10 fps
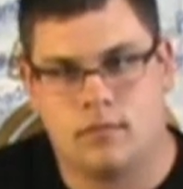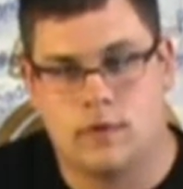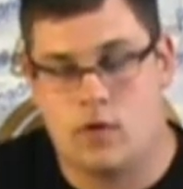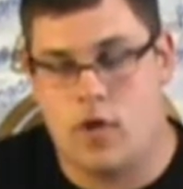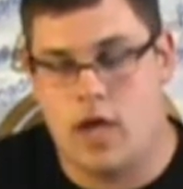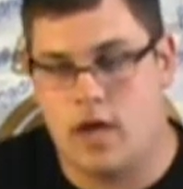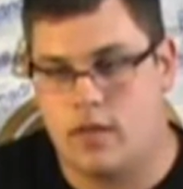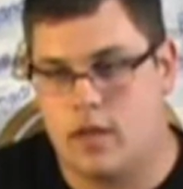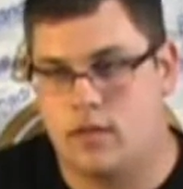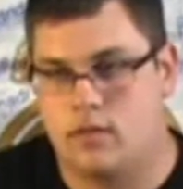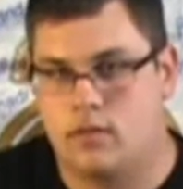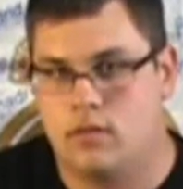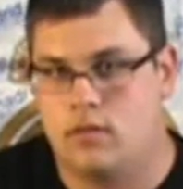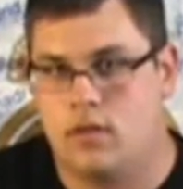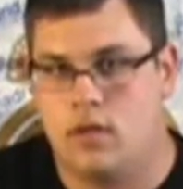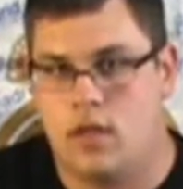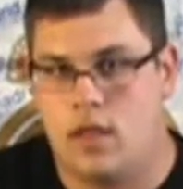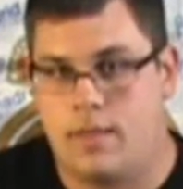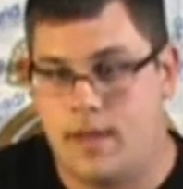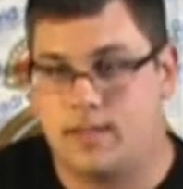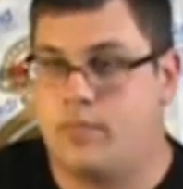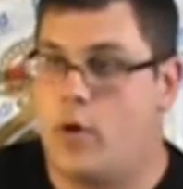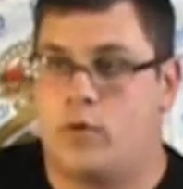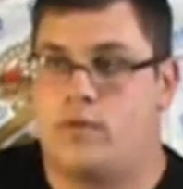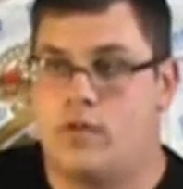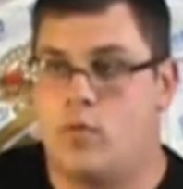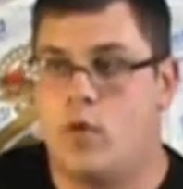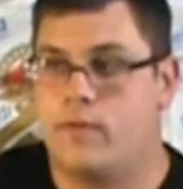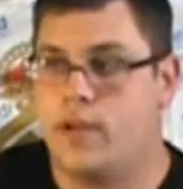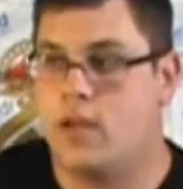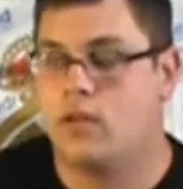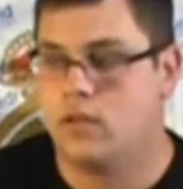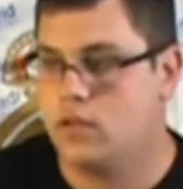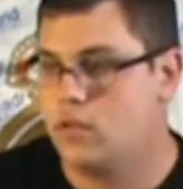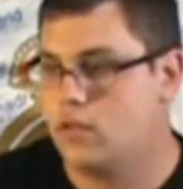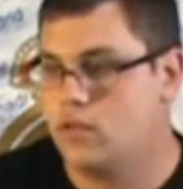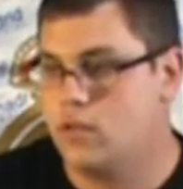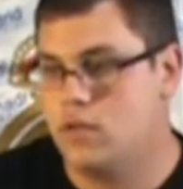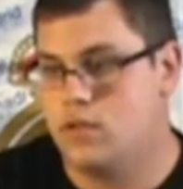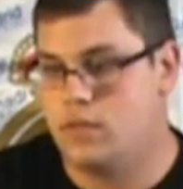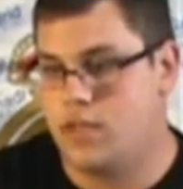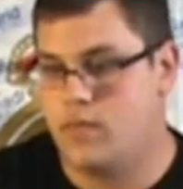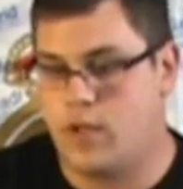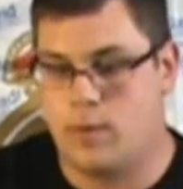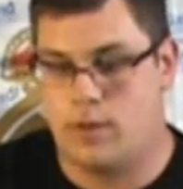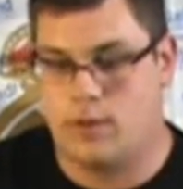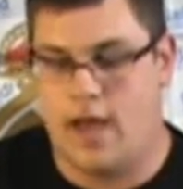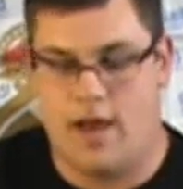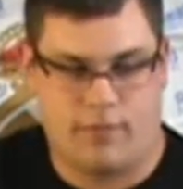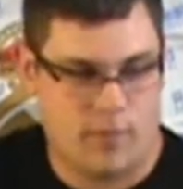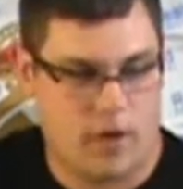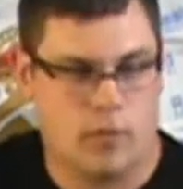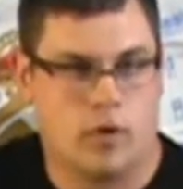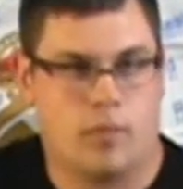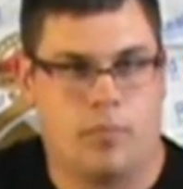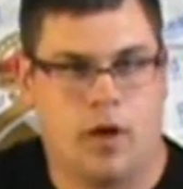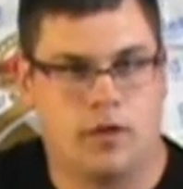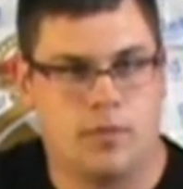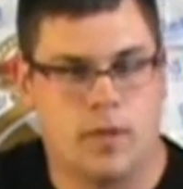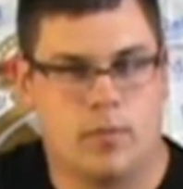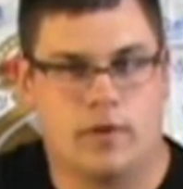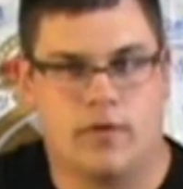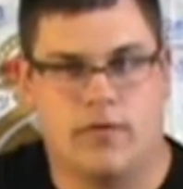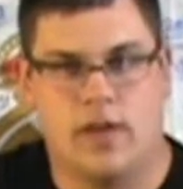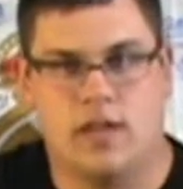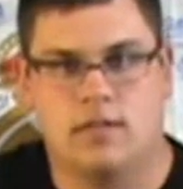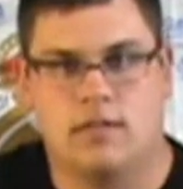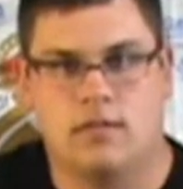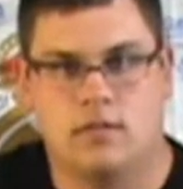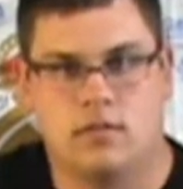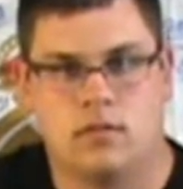So yeah, that's most of the movie. Didn't make me laugh, made me want to punch people in the face.